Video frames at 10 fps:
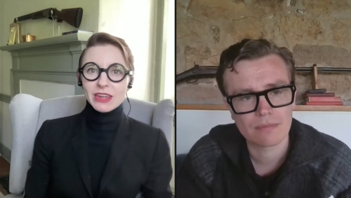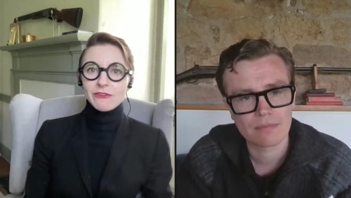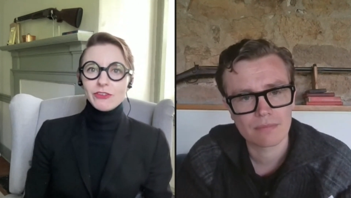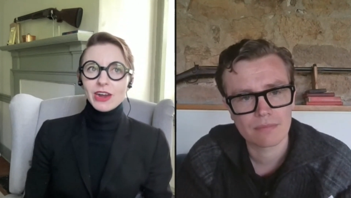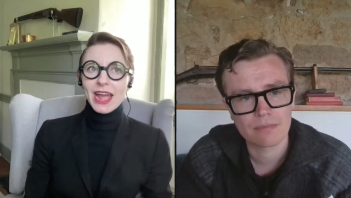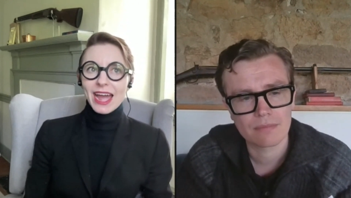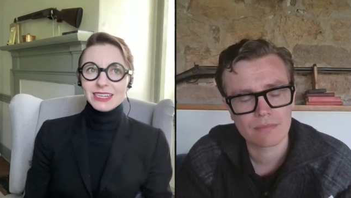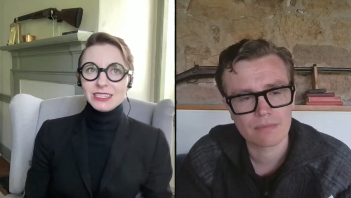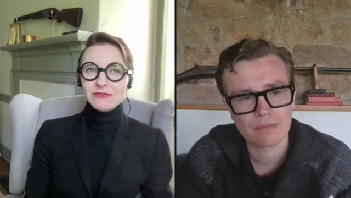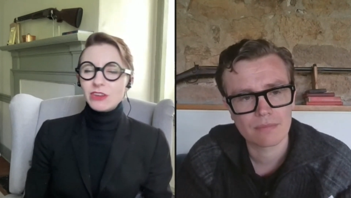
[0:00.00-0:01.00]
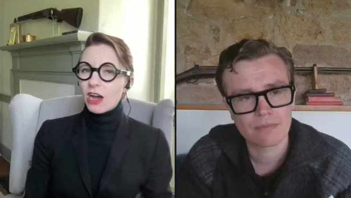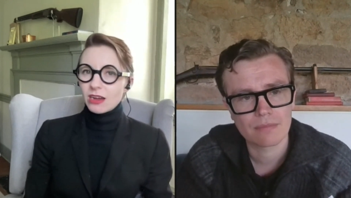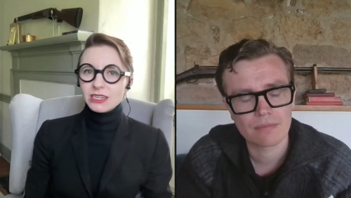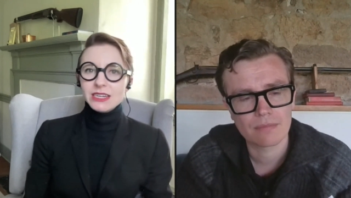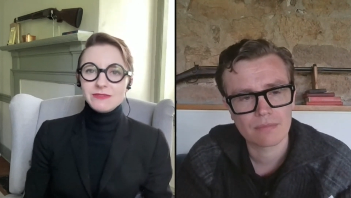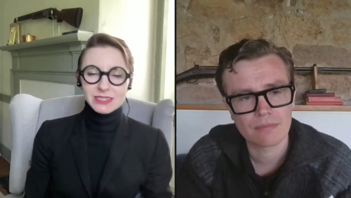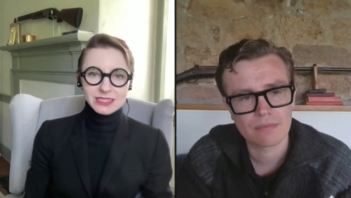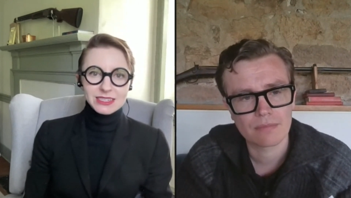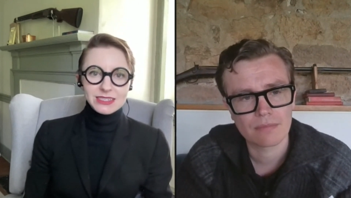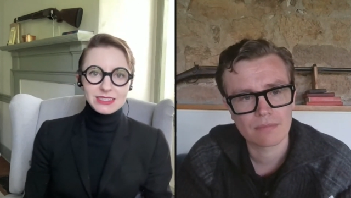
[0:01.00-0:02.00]
Speaker 1: like for active cognitive
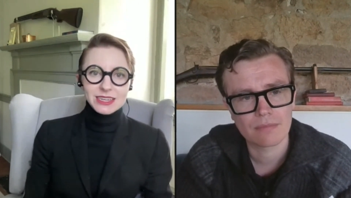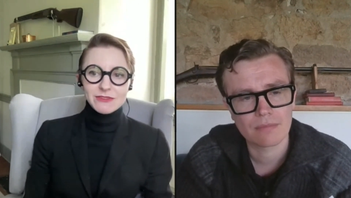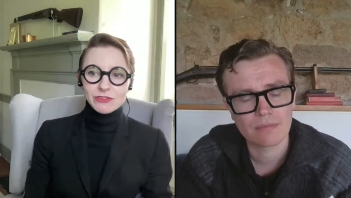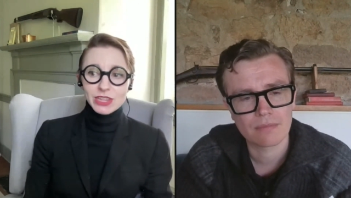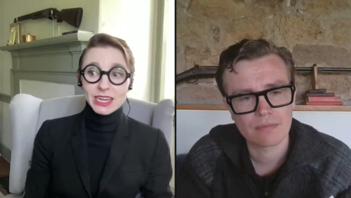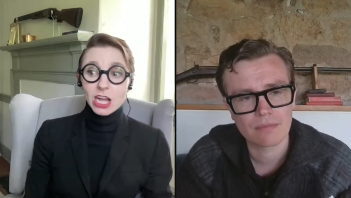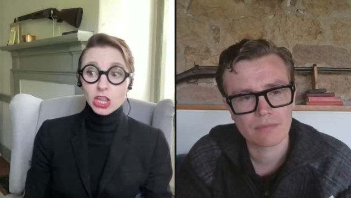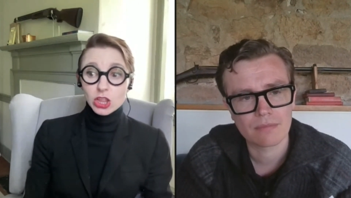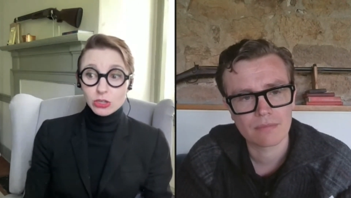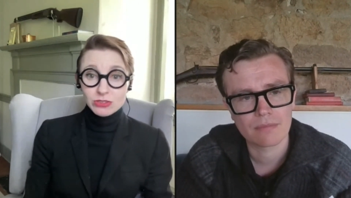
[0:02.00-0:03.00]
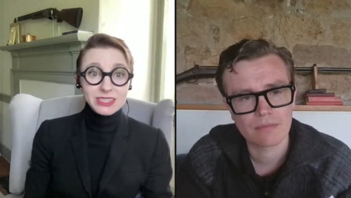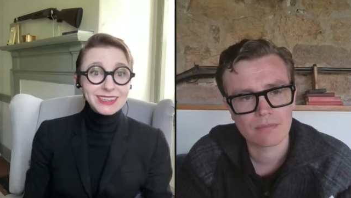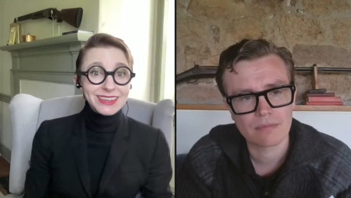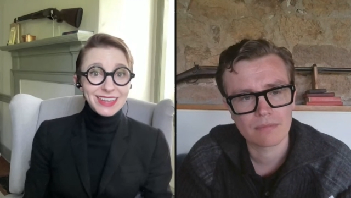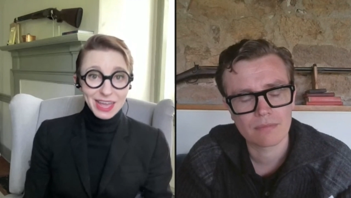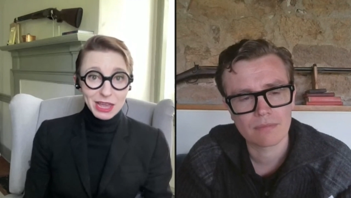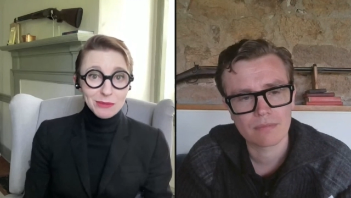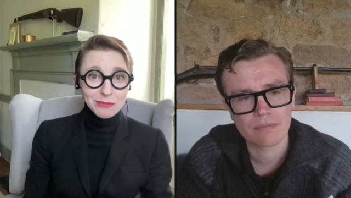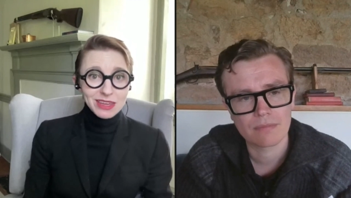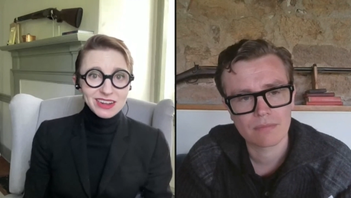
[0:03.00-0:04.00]
dissonance and for like a losing
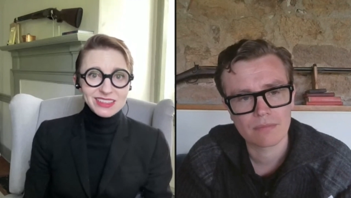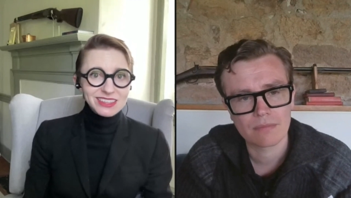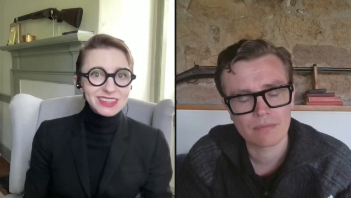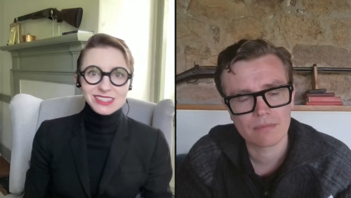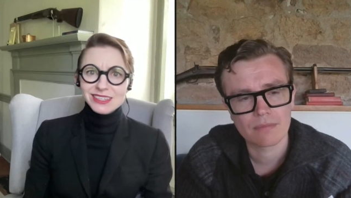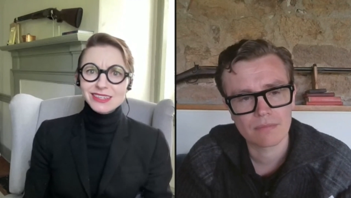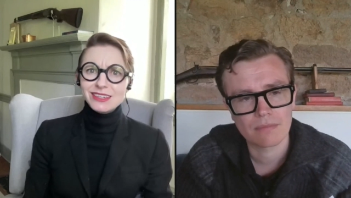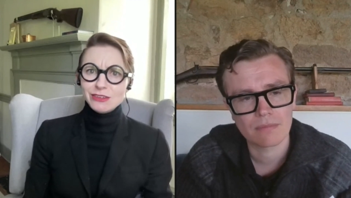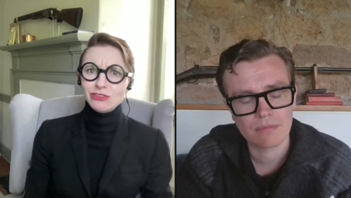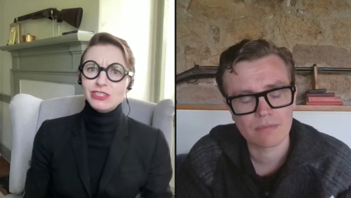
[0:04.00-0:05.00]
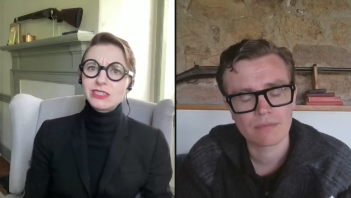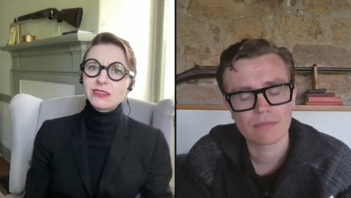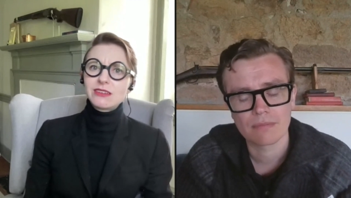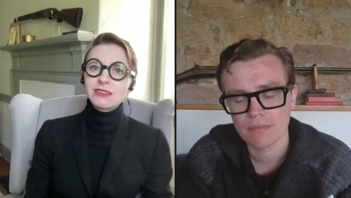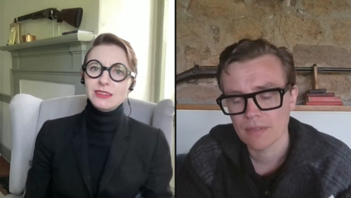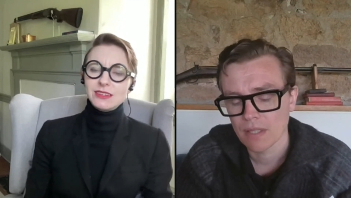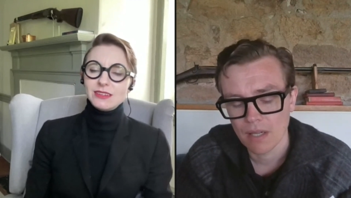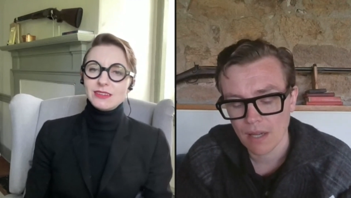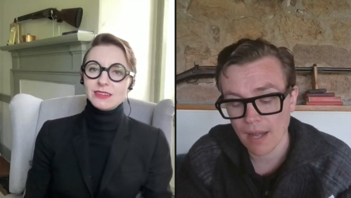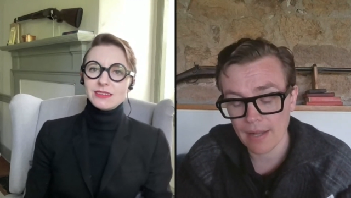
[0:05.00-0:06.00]
game. And I think that's a huge deal.
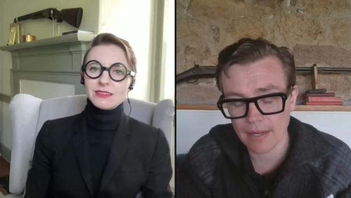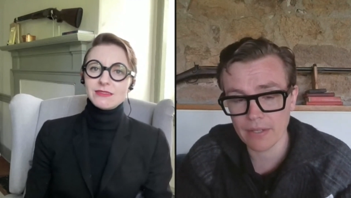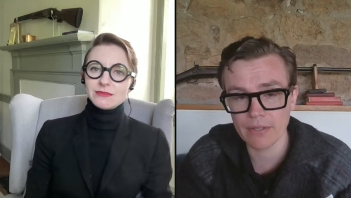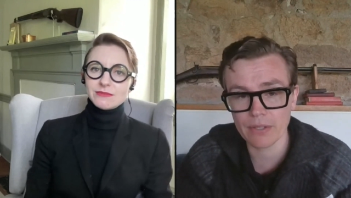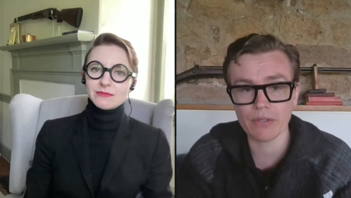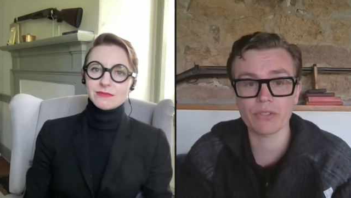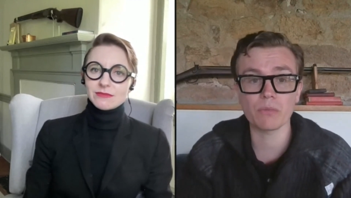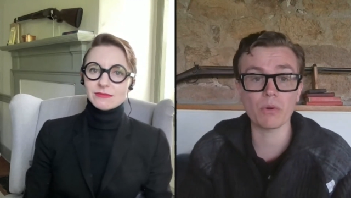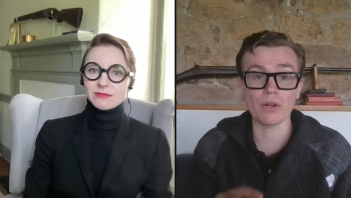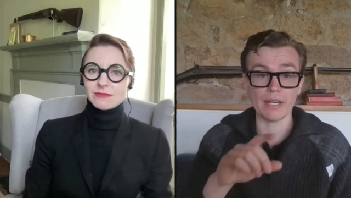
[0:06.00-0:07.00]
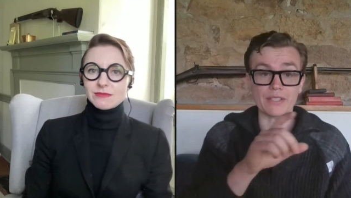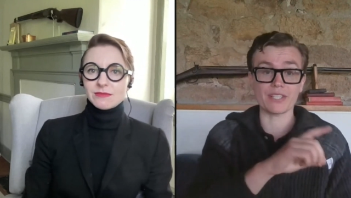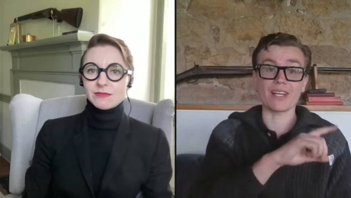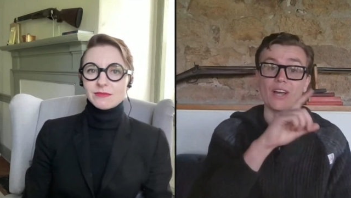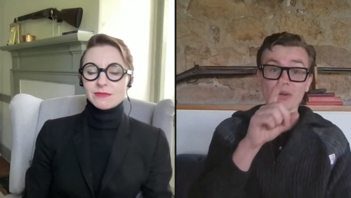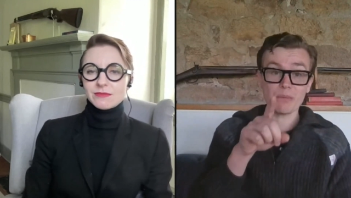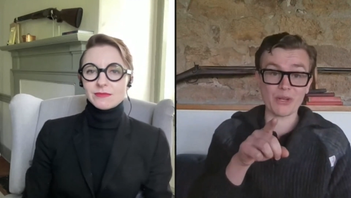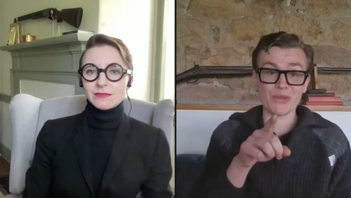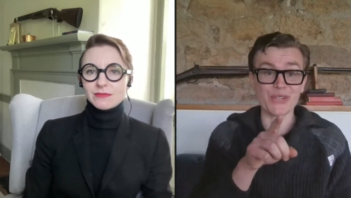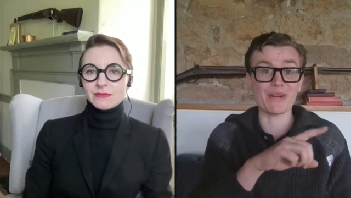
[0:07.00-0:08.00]
Speaker 2: I, I couldn't agree with you more. Now, to the other
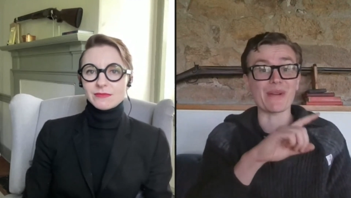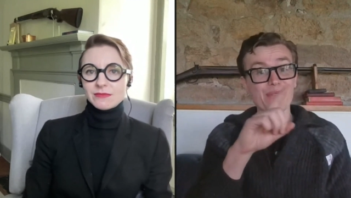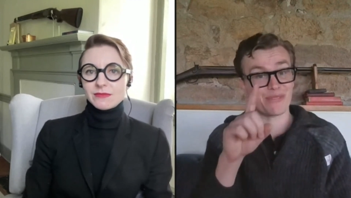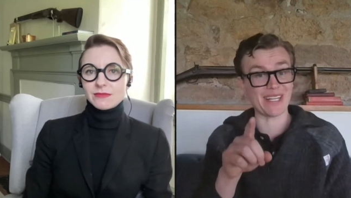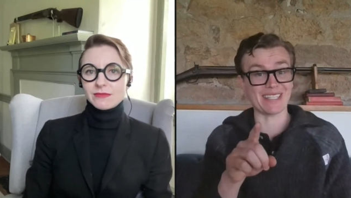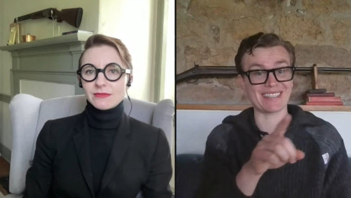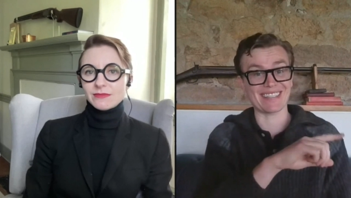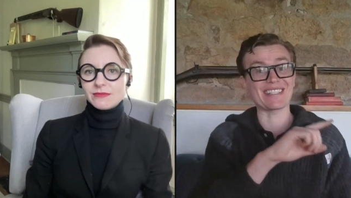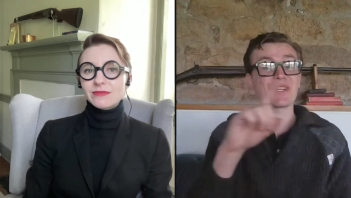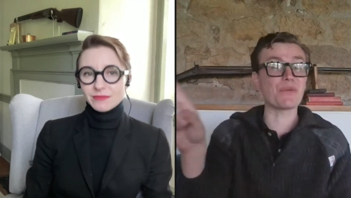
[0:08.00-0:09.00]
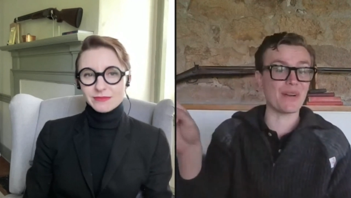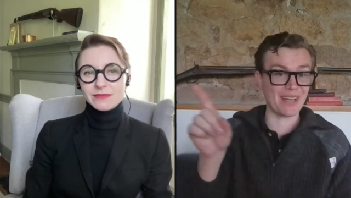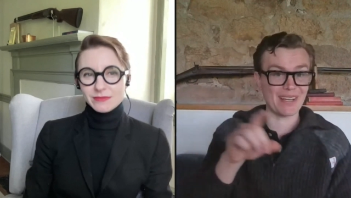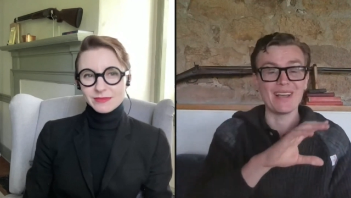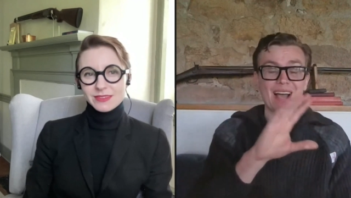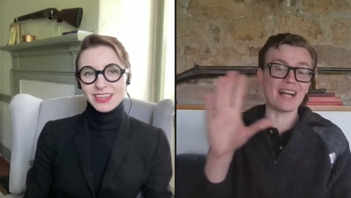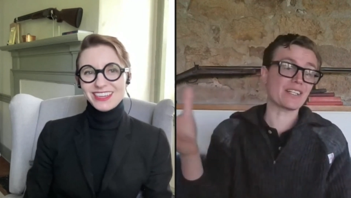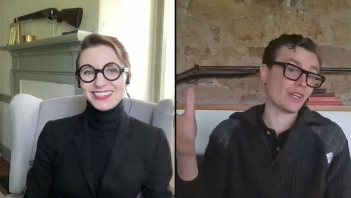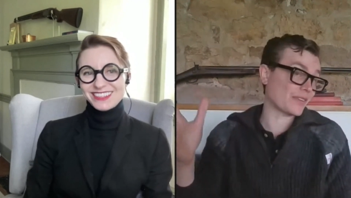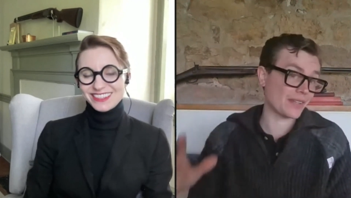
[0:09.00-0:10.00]
point you're talking about offense, because I do want to, I
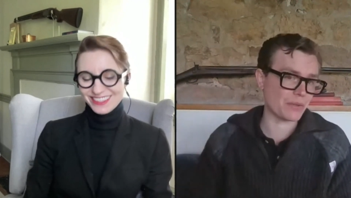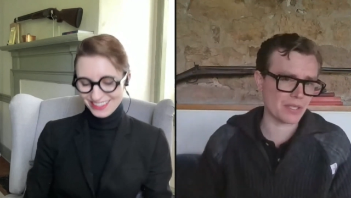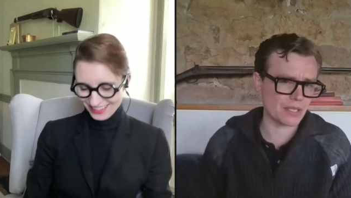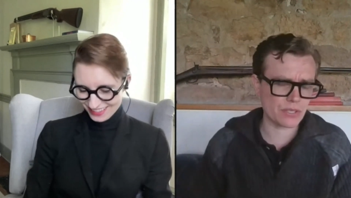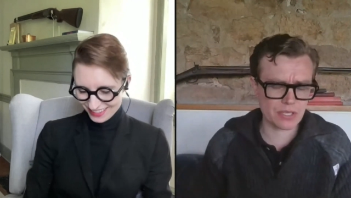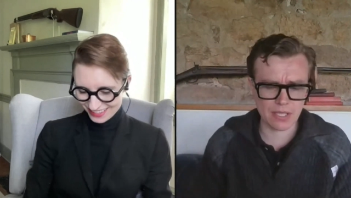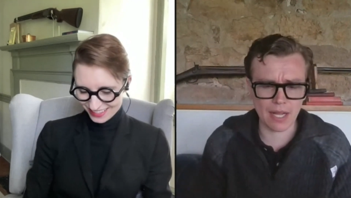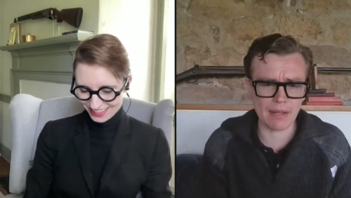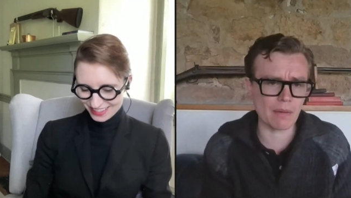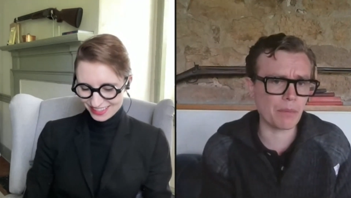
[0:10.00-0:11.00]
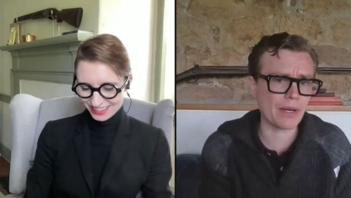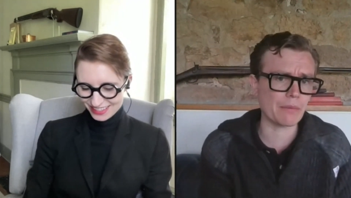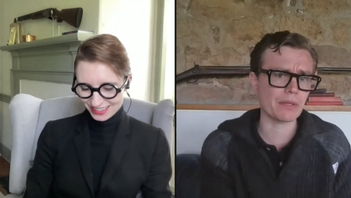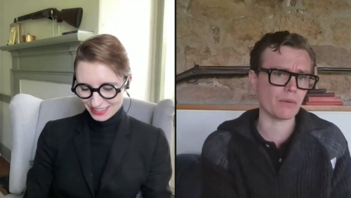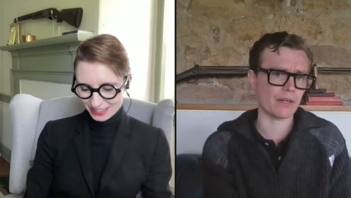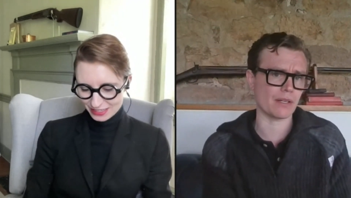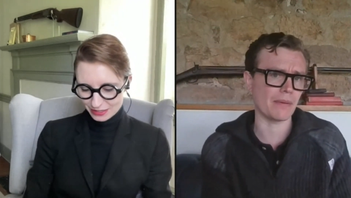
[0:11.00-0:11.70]
just thought that that was an interesting I, a point I really wanted to